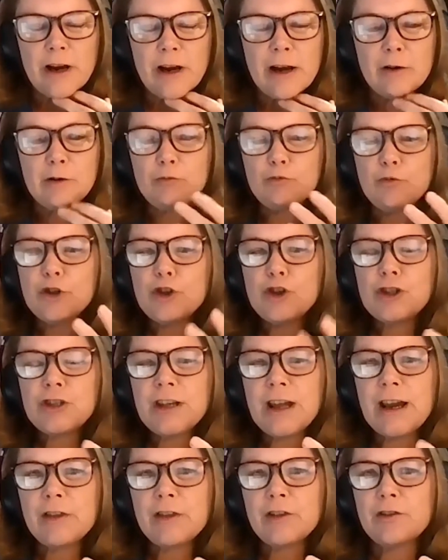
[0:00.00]
And when you
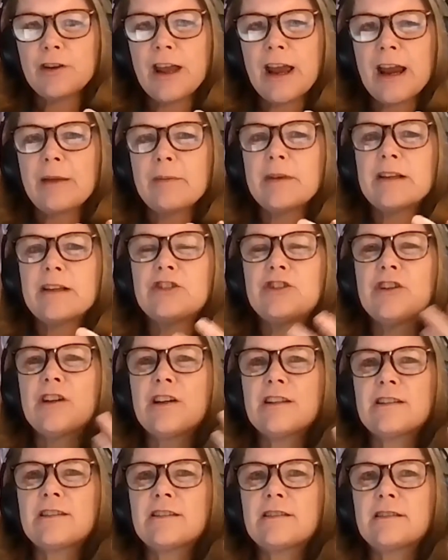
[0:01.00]
say their name, it
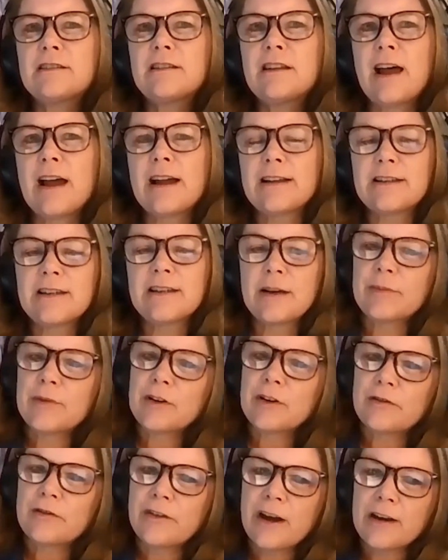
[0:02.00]
just lights up
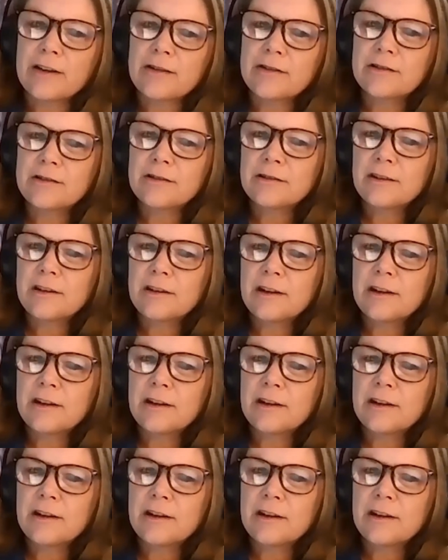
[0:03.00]
their face.